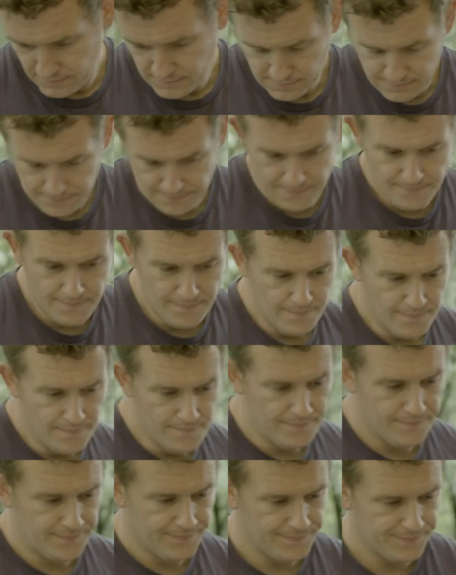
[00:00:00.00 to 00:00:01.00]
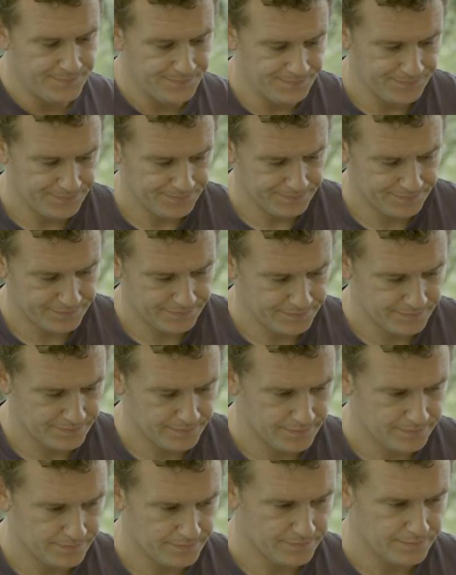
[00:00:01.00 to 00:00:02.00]

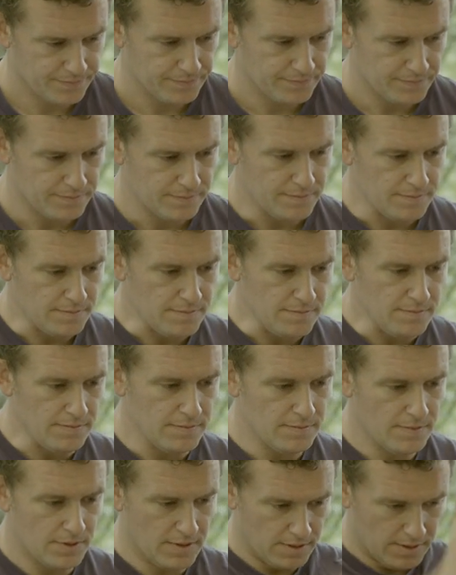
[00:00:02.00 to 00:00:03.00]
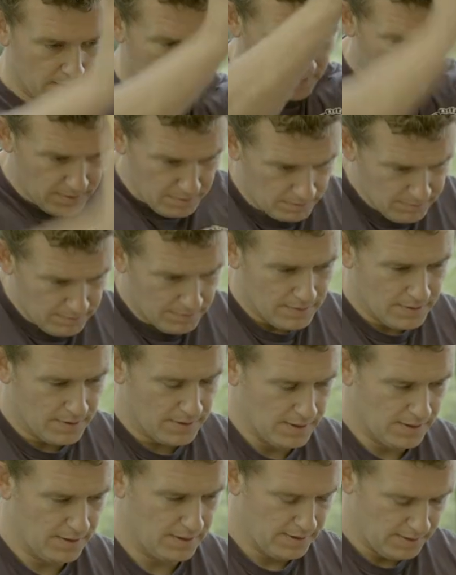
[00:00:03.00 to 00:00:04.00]

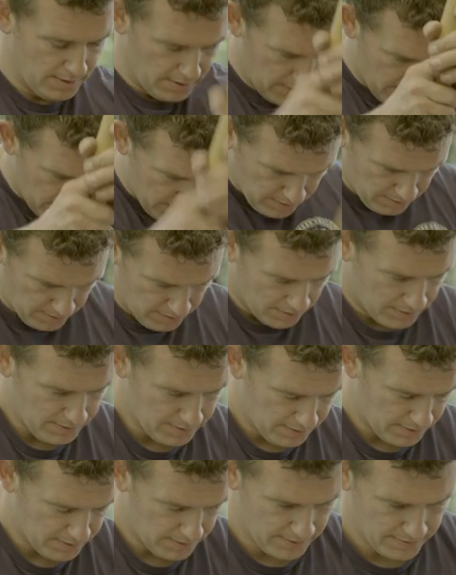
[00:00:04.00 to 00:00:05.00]
[no speech]